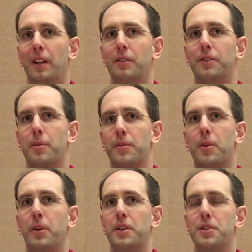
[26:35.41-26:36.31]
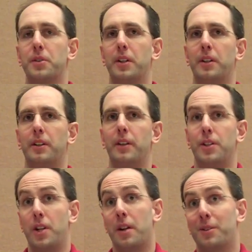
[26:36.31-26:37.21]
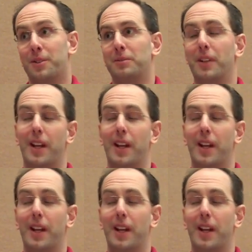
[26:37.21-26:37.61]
from the phone industry in general.